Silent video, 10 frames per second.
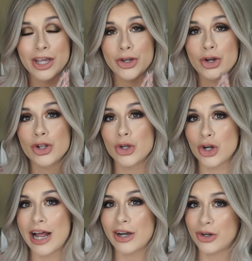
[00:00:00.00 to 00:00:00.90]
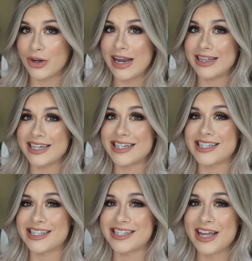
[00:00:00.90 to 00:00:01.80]
you're gonna learn how to create
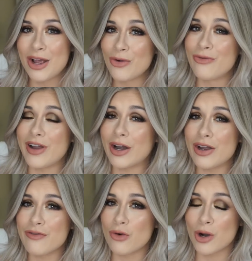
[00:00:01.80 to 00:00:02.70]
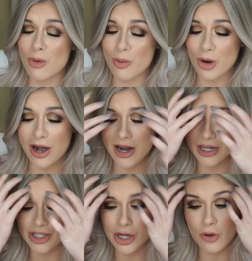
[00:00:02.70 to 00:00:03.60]
this very affordable
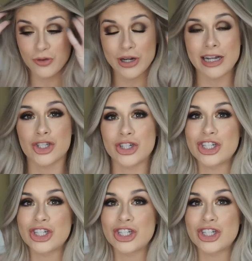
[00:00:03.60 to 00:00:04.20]
product. So if you guys are